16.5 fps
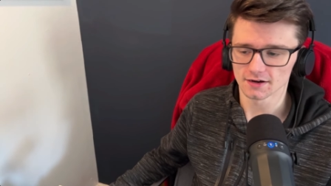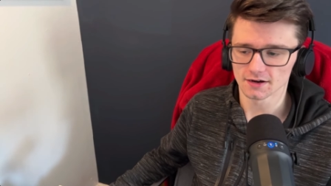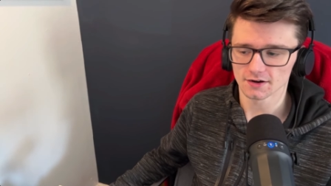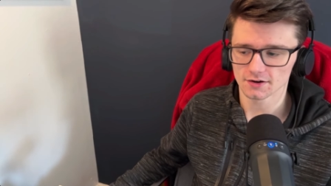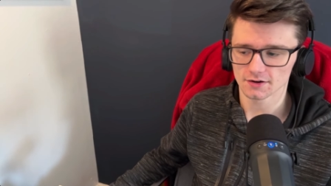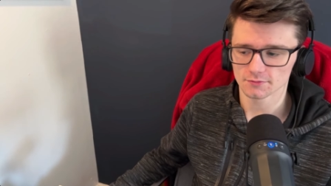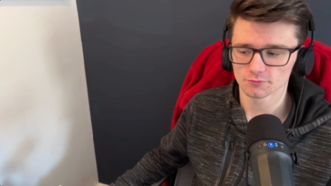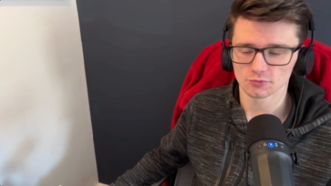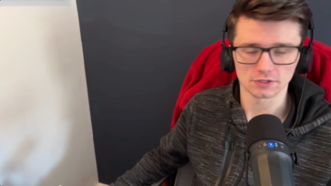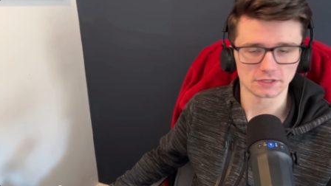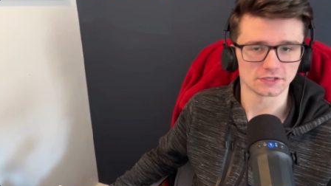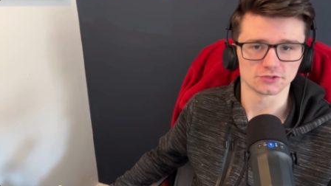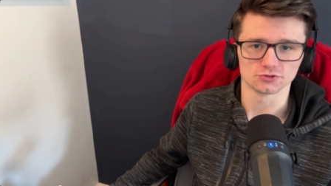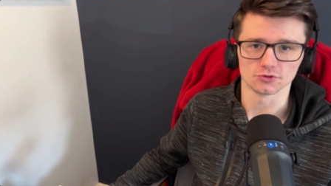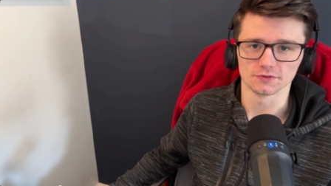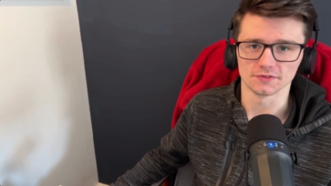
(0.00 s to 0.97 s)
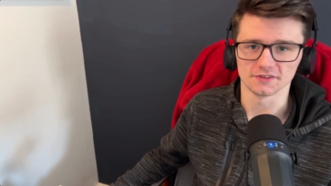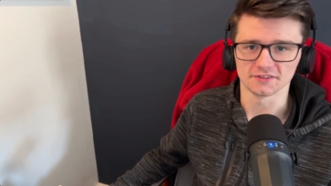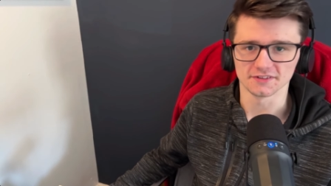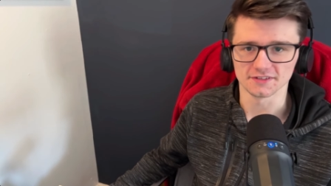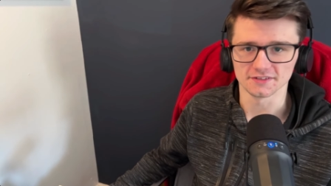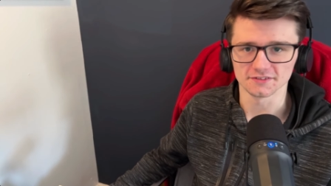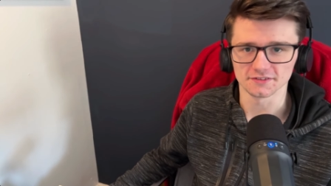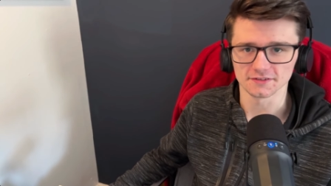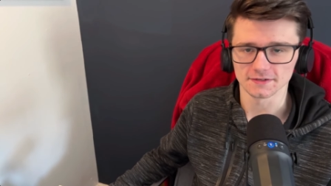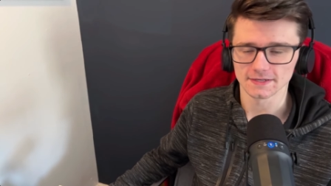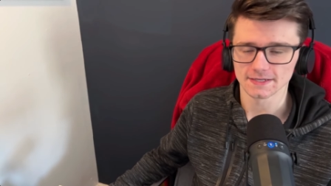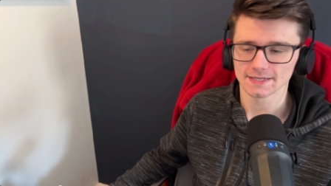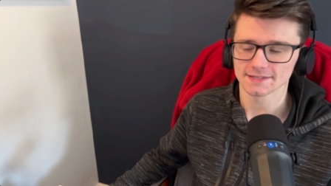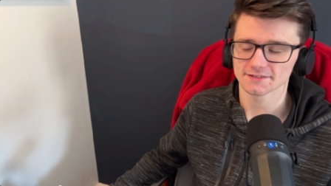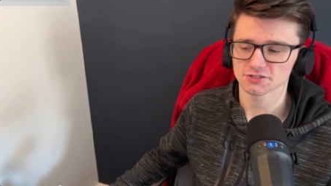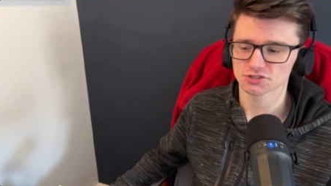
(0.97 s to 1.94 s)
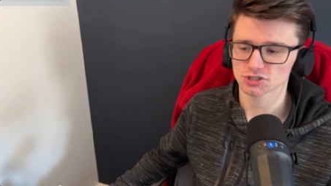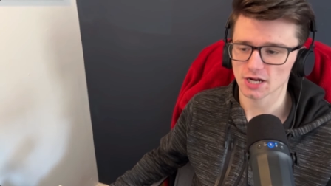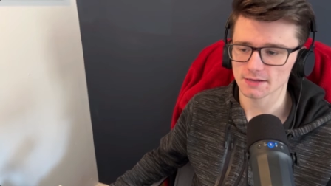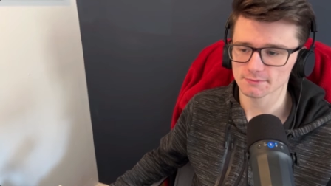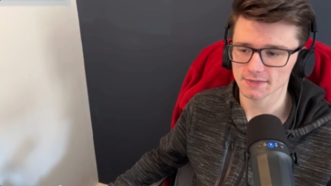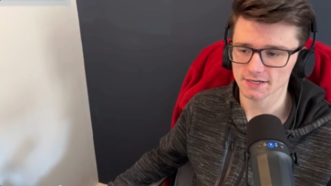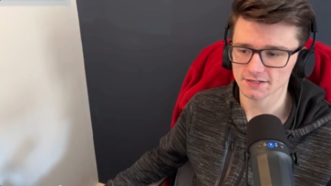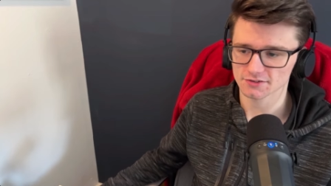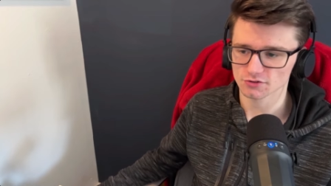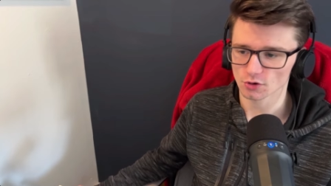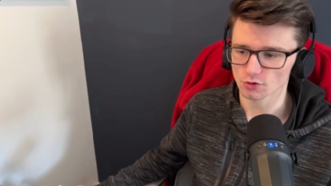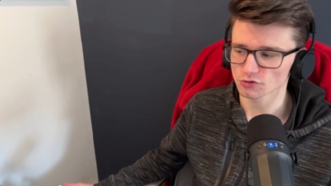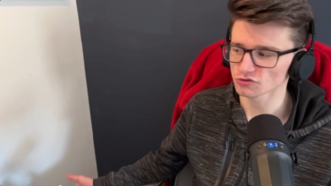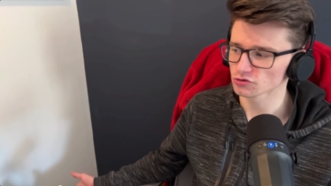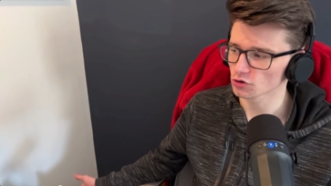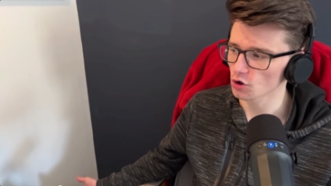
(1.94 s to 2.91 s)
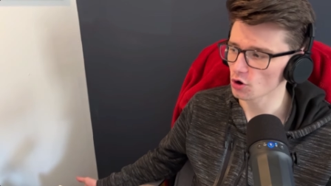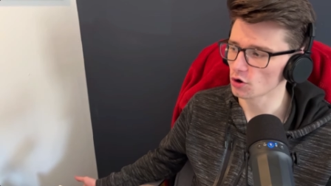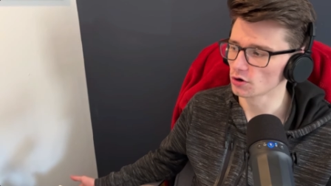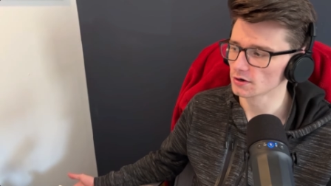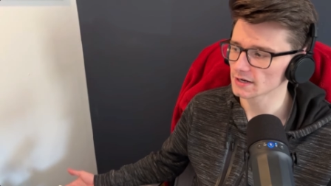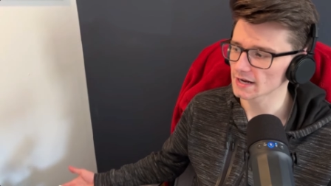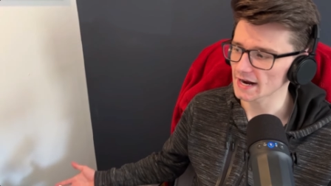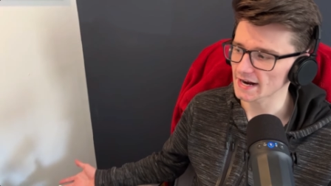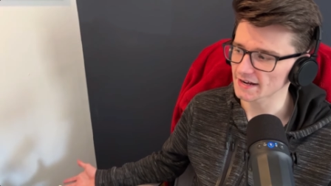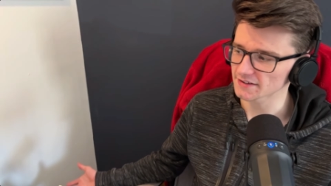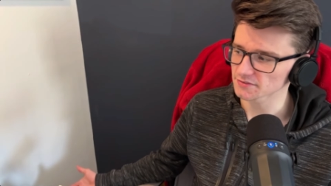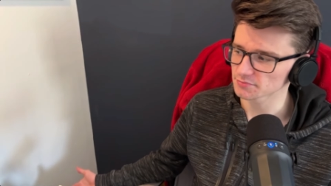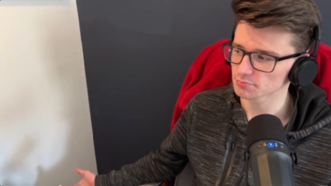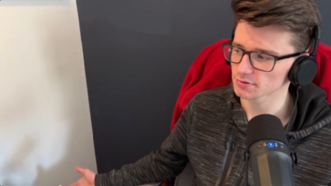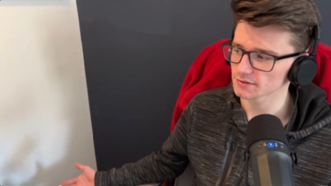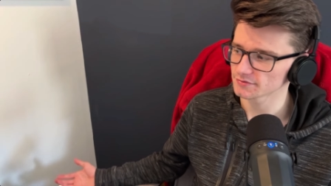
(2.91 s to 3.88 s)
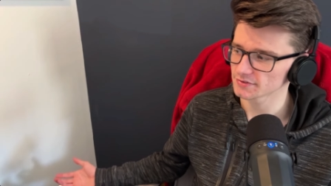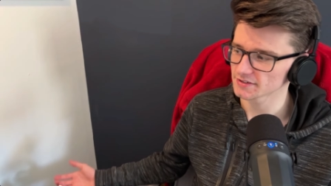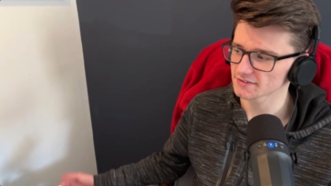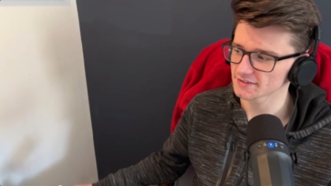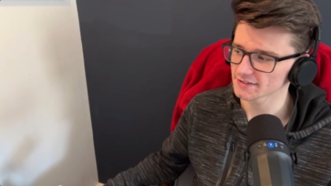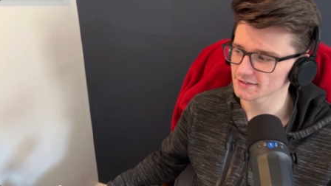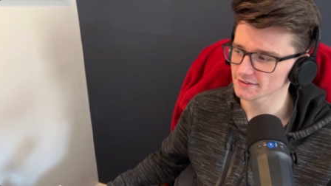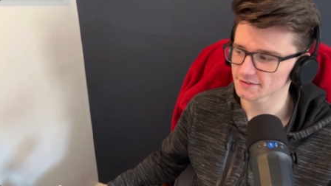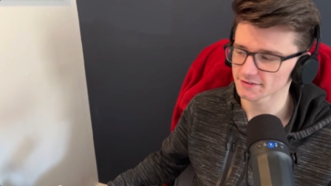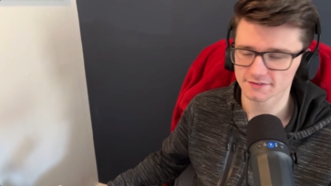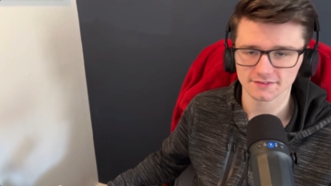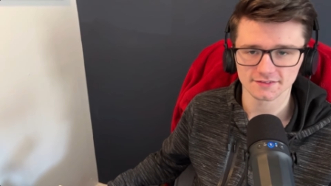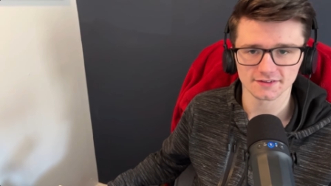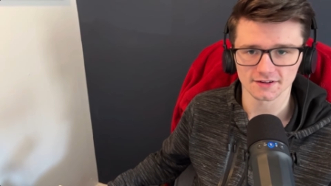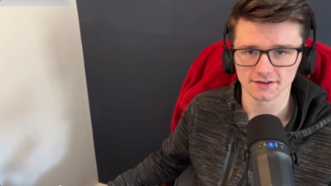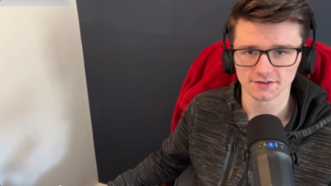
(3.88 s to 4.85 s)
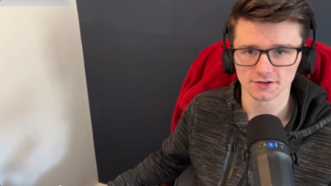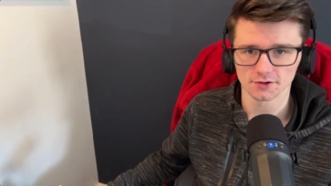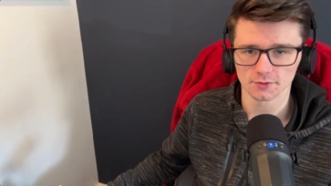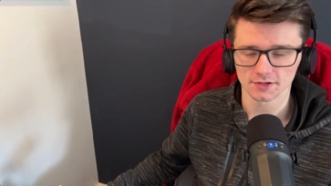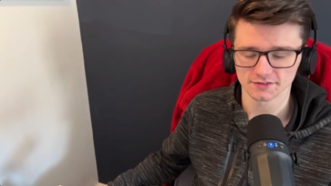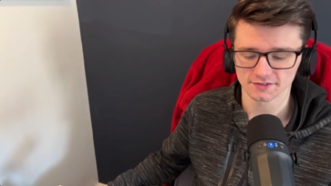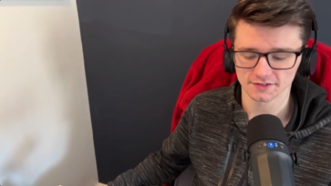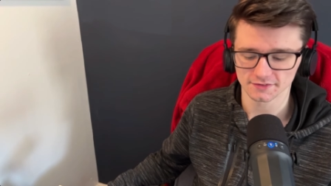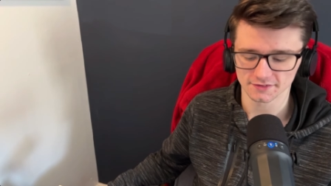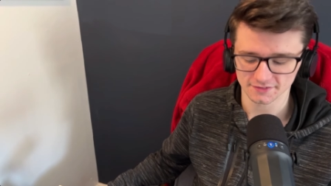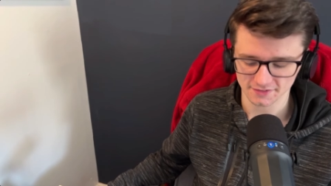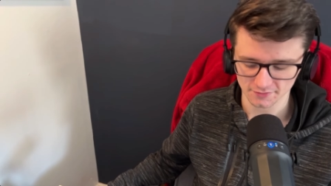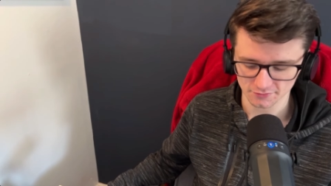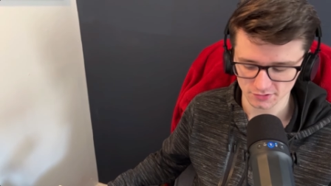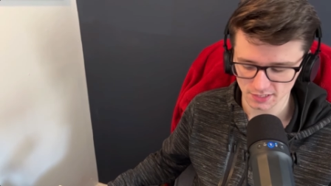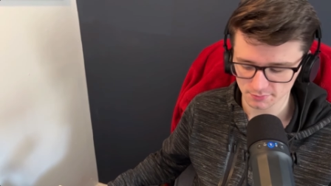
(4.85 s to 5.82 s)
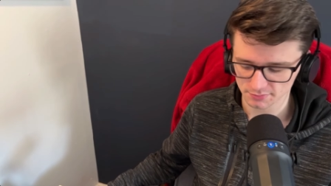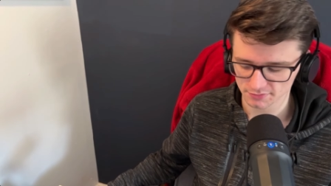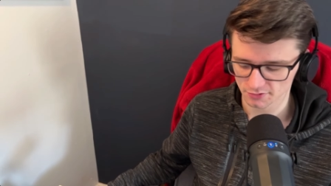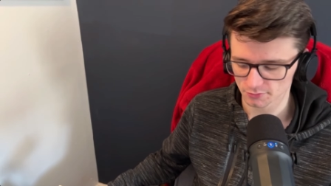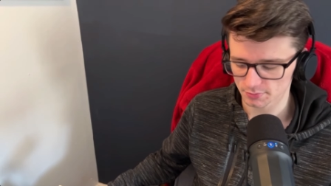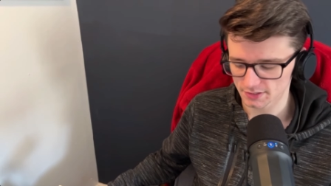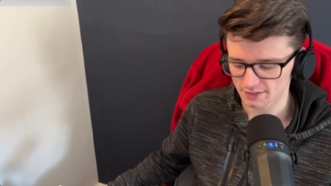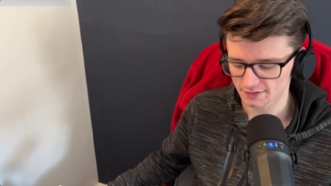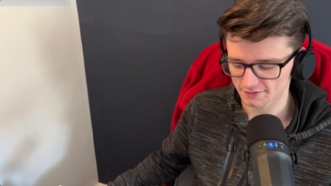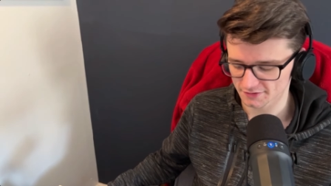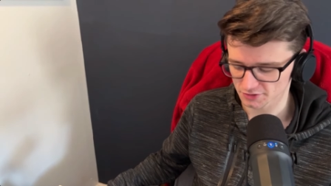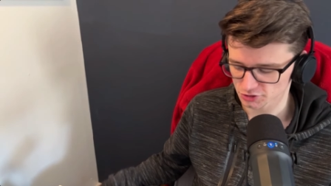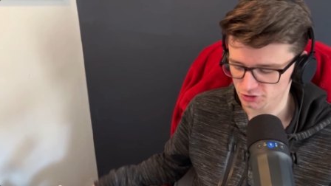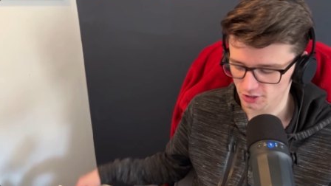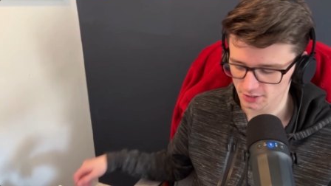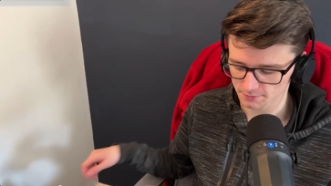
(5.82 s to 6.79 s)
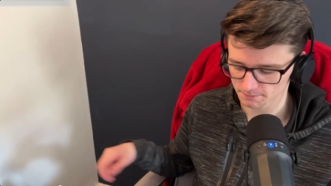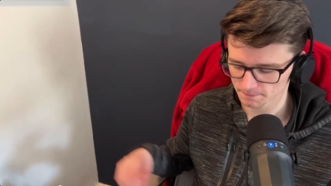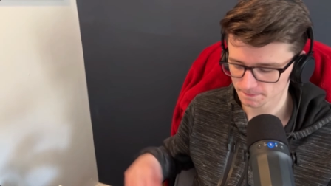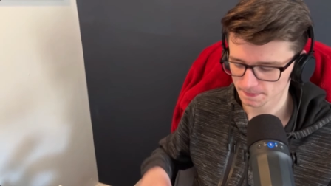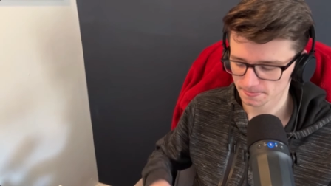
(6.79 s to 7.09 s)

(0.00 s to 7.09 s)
I'm really enjoying the season. It's a shame that it's not as long as previous seasons. I know I say this every episode, but it is a shame.